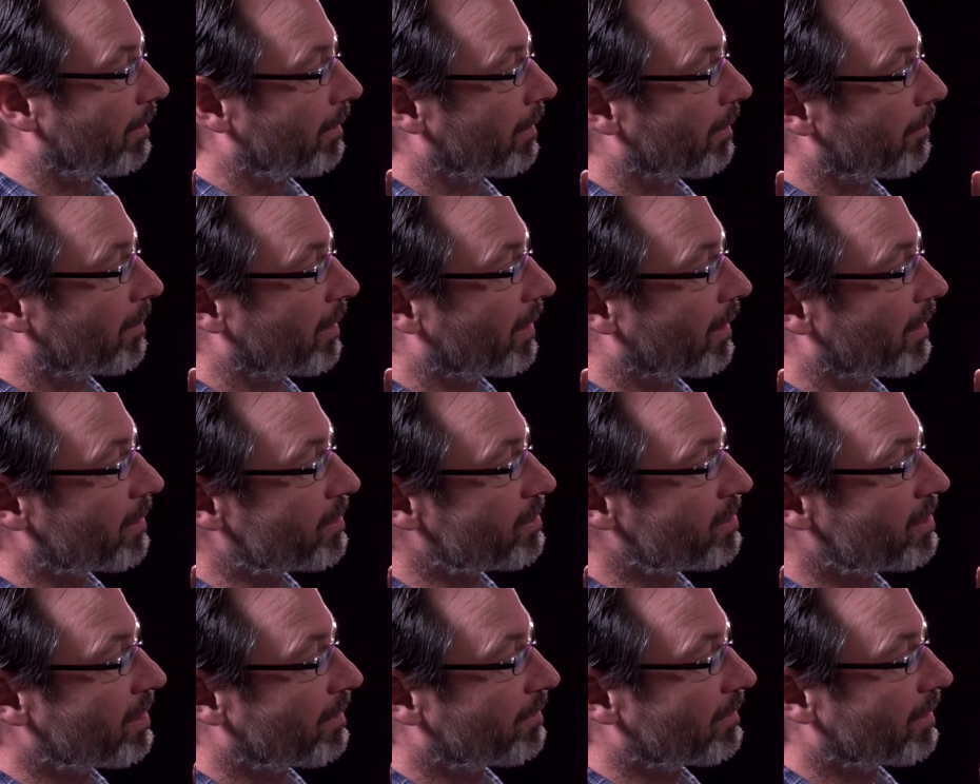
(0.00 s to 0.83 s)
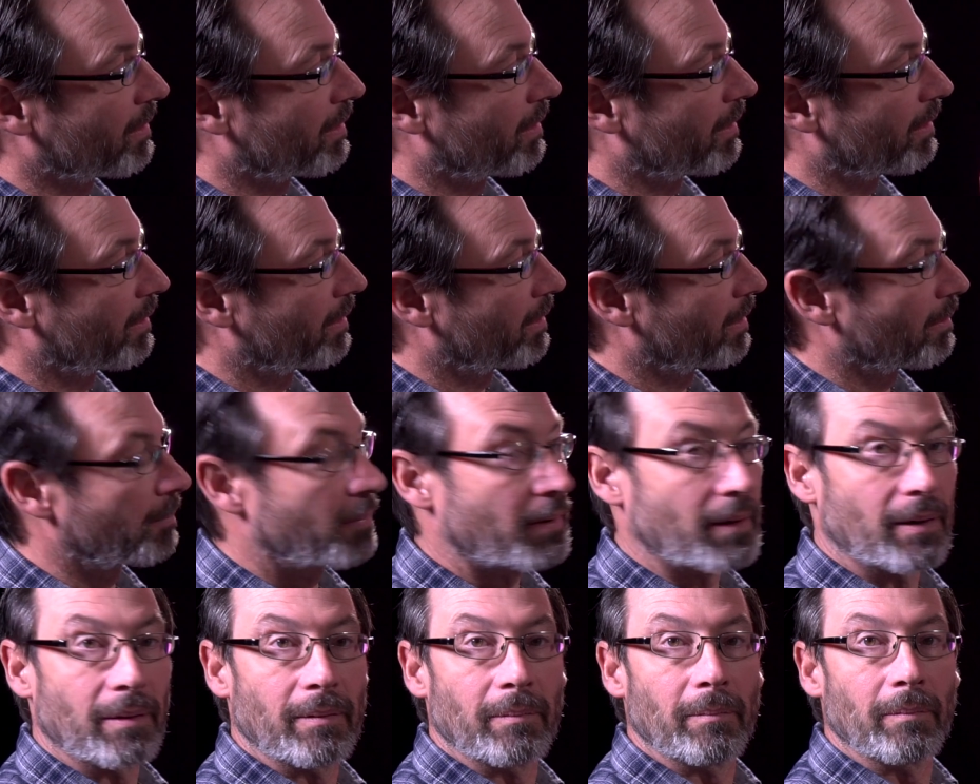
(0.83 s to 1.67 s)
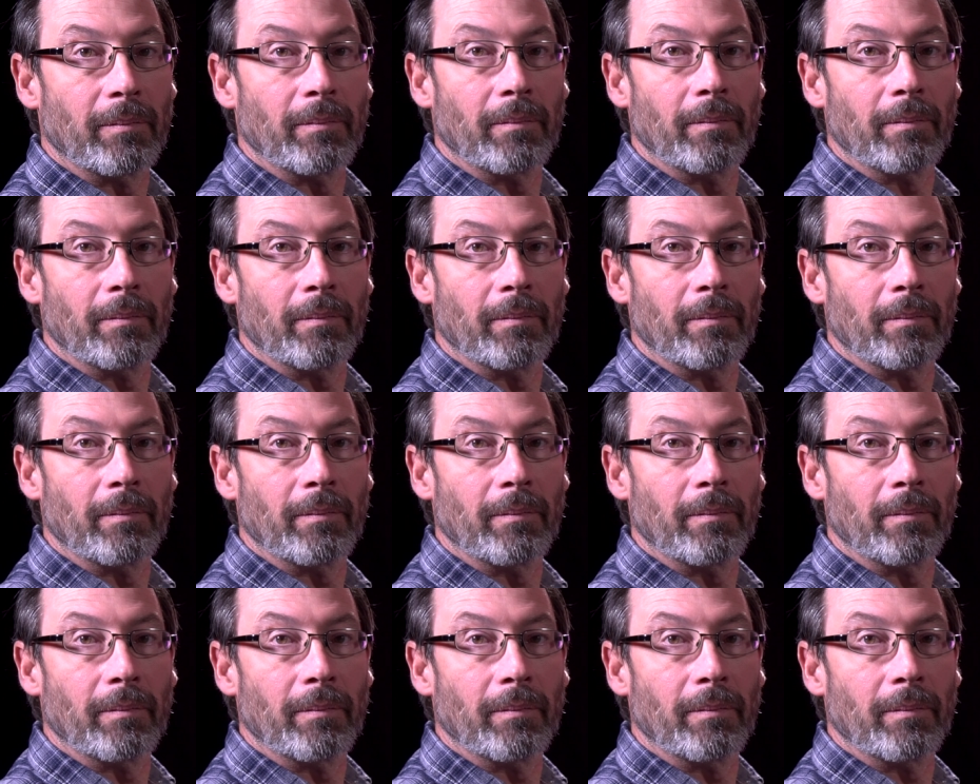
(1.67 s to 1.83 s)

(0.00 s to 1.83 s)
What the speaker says: Maybe I'll shift it a little bit,